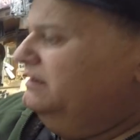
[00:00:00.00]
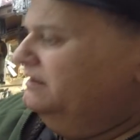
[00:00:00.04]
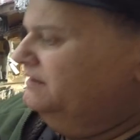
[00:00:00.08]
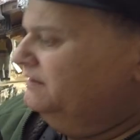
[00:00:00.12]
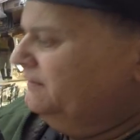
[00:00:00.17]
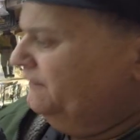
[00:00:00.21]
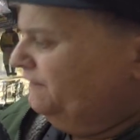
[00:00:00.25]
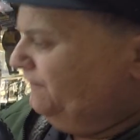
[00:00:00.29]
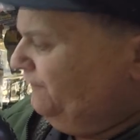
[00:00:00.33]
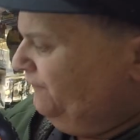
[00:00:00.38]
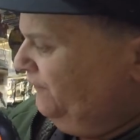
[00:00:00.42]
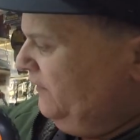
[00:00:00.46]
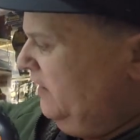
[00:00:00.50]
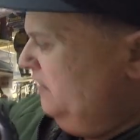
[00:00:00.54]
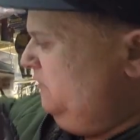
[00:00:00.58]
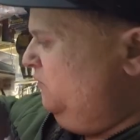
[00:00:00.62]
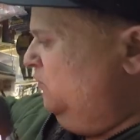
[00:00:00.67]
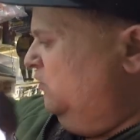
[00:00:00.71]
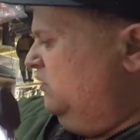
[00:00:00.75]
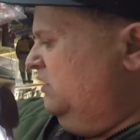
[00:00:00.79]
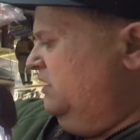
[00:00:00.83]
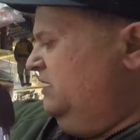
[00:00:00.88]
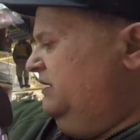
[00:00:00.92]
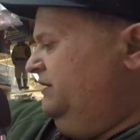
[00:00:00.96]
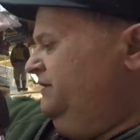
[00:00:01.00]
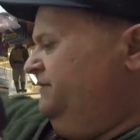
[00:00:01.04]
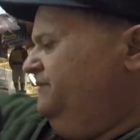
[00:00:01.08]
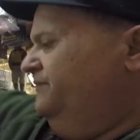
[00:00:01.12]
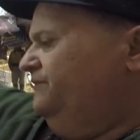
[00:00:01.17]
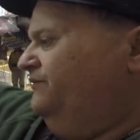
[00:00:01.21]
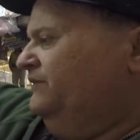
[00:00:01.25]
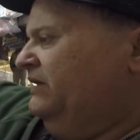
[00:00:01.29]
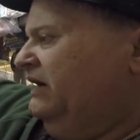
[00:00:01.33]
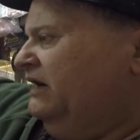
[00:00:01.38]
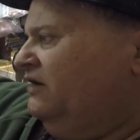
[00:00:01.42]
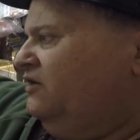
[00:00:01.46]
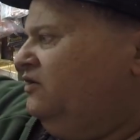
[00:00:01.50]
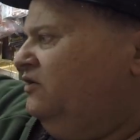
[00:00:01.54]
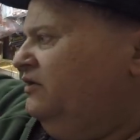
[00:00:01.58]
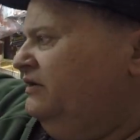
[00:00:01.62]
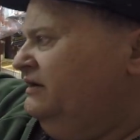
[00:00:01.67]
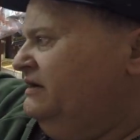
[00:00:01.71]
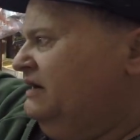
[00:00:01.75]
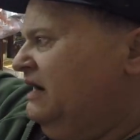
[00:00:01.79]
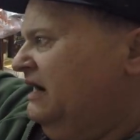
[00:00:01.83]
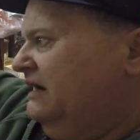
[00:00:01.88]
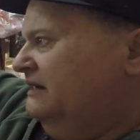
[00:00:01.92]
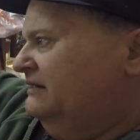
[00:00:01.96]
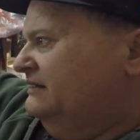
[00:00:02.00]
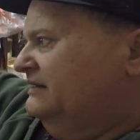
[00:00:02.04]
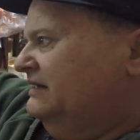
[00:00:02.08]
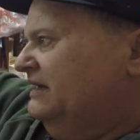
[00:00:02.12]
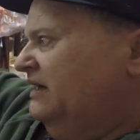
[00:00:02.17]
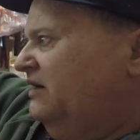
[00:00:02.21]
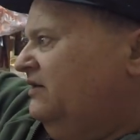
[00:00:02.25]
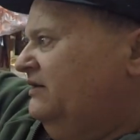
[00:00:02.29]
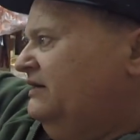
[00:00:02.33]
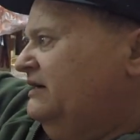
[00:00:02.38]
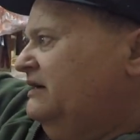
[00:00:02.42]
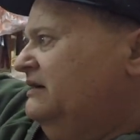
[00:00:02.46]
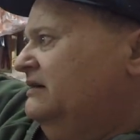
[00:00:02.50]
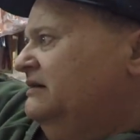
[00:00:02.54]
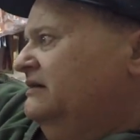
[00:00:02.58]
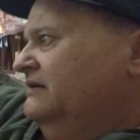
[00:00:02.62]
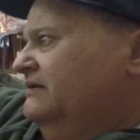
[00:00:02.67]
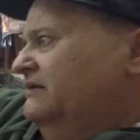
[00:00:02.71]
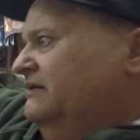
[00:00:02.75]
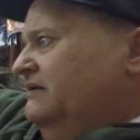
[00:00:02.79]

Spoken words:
The front one, I could not tell you.